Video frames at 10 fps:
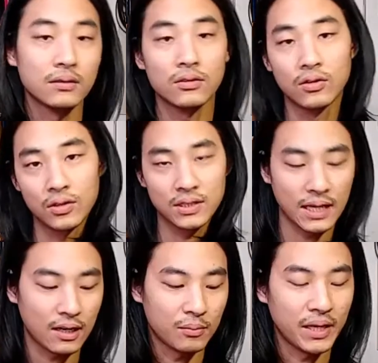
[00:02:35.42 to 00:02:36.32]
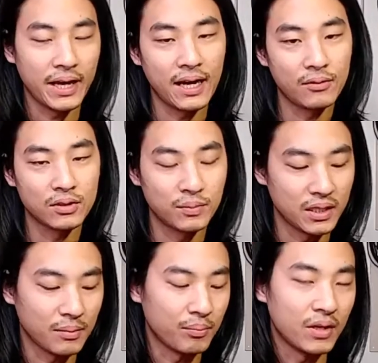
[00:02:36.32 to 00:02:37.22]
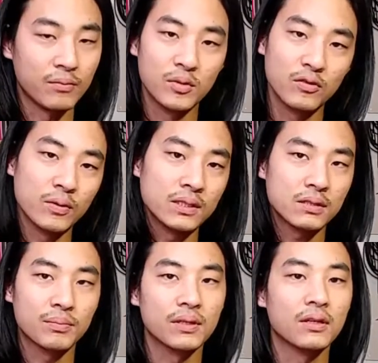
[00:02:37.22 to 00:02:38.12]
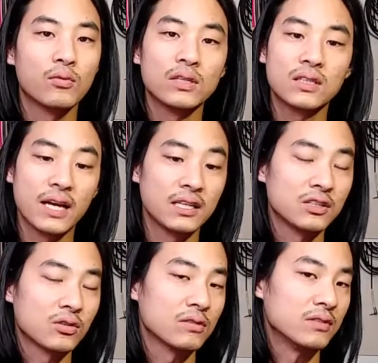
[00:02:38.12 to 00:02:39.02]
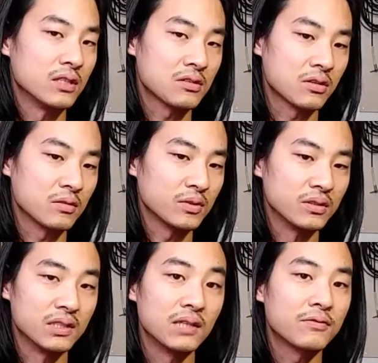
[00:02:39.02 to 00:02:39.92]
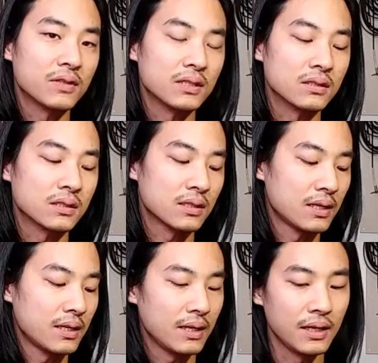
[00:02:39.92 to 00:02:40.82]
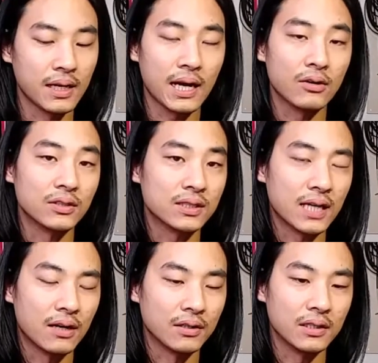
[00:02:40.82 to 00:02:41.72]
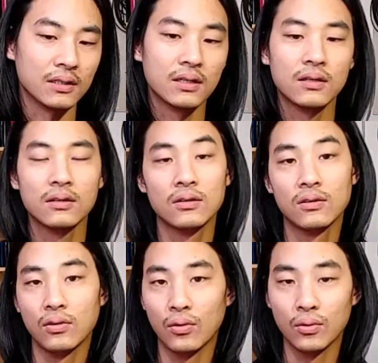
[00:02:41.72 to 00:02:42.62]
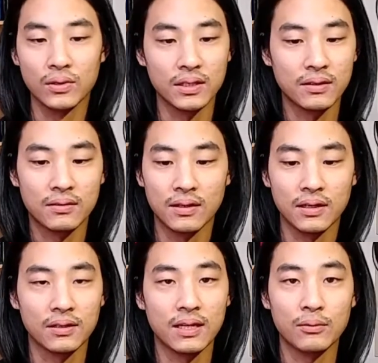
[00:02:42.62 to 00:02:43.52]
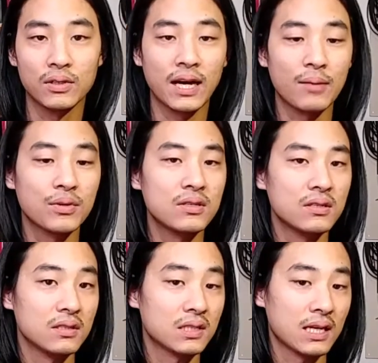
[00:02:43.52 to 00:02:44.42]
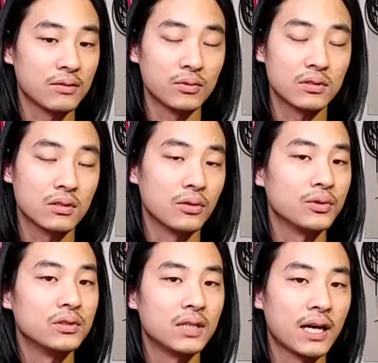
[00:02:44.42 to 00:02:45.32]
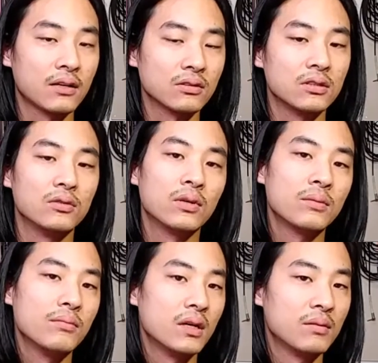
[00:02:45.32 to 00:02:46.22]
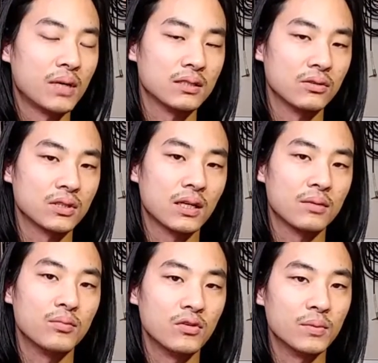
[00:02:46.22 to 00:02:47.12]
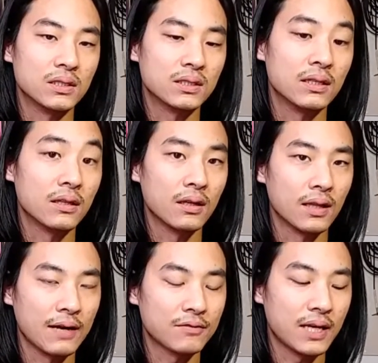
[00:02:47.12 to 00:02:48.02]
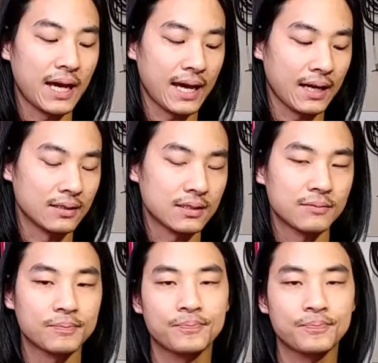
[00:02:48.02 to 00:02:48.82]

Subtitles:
So notice how my hand was making big movements, but there wasn't any sort of discernible difference in how it sounded. Only thing that would happen is that it would slow you down. So you want to minimize those kind of movements in the left hand.